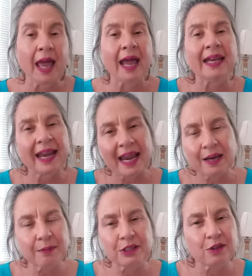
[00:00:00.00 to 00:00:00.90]
an
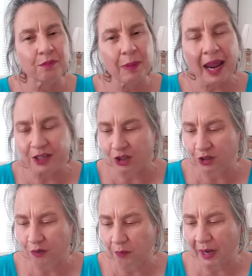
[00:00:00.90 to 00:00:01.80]
element of
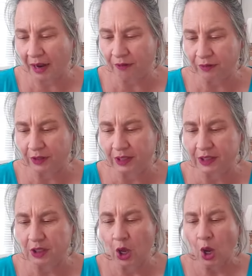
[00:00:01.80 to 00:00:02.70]
passion, of
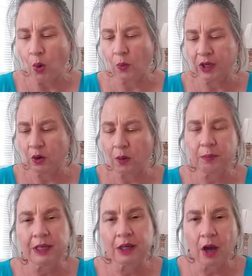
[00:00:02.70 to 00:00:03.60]
playfulness, where you are
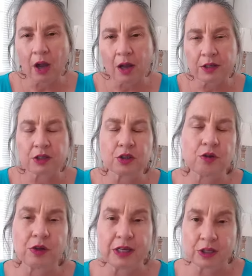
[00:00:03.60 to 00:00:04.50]
being asked
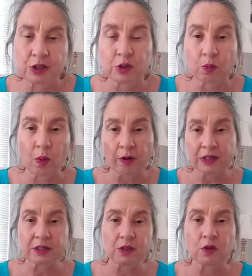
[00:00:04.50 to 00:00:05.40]
to release your
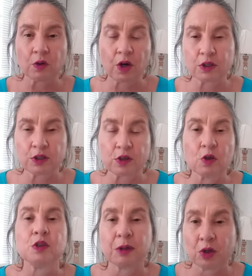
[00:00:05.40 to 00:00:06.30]
worries and your
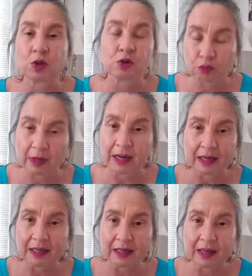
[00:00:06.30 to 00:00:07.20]
concerns because
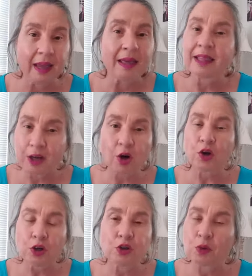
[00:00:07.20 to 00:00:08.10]
really, they're not
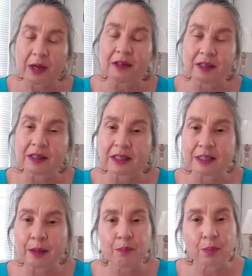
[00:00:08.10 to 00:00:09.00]
going to do anything
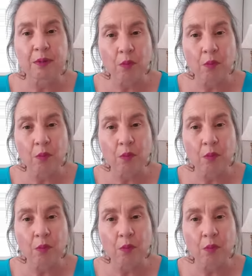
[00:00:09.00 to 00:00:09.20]
except bring